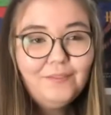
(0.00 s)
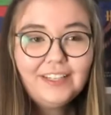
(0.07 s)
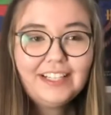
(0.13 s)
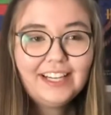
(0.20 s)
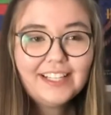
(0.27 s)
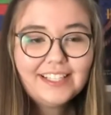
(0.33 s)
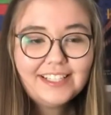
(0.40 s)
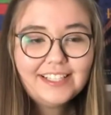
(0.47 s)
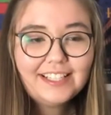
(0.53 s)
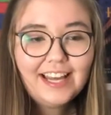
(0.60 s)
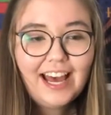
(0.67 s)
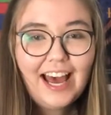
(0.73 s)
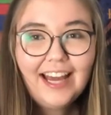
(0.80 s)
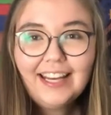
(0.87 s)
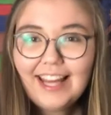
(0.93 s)
because
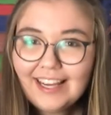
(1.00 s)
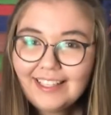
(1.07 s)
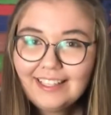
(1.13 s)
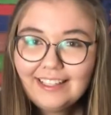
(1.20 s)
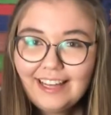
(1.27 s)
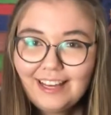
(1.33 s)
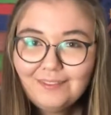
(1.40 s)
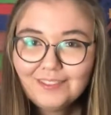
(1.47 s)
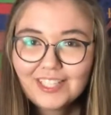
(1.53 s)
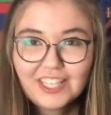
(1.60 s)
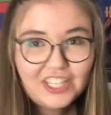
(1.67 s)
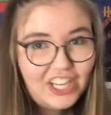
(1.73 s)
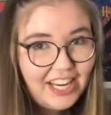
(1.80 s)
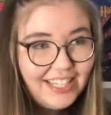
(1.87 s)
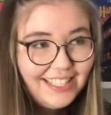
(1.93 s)
unlike the name
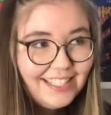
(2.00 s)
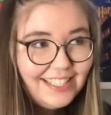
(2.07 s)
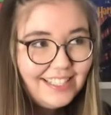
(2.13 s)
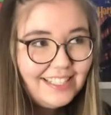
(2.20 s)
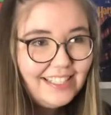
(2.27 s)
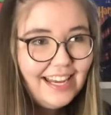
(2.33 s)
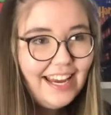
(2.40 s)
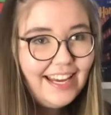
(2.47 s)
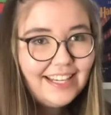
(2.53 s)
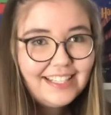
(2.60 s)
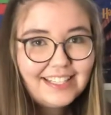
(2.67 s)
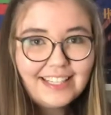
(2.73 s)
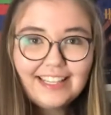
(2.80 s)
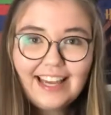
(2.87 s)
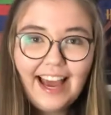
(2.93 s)
suggests, there
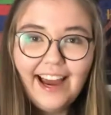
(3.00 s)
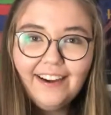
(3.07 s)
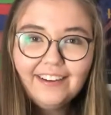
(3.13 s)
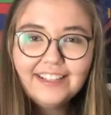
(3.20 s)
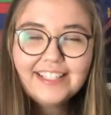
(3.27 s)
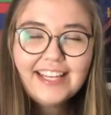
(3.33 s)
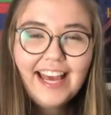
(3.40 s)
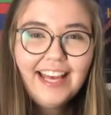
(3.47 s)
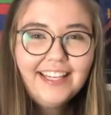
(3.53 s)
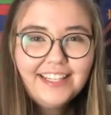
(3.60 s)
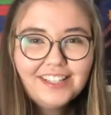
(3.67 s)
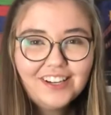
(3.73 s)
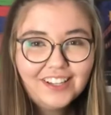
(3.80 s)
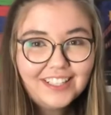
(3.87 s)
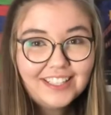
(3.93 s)
actually aren't any
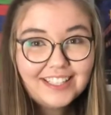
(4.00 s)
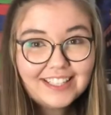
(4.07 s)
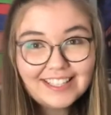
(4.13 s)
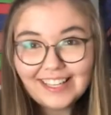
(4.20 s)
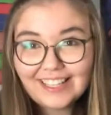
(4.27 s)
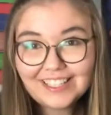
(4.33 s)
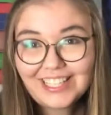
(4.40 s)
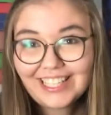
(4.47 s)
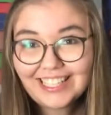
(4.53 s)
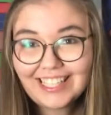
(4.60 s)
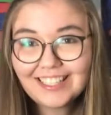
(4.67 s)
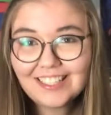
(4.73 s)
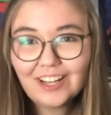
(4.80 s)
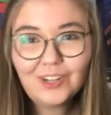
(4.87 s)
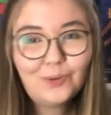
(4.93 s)
turtles in
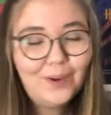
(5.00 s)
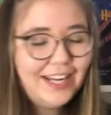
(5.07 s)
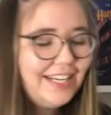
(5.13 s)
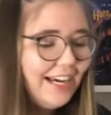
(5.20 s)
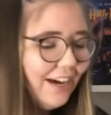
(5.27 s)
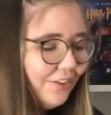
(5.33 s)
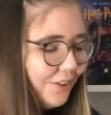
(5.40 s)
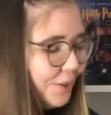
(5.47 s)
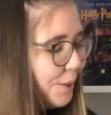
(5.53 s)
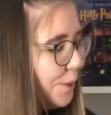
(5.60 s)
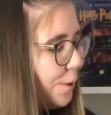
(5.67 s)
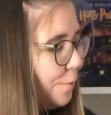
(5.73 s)
Turtles All the Way Down,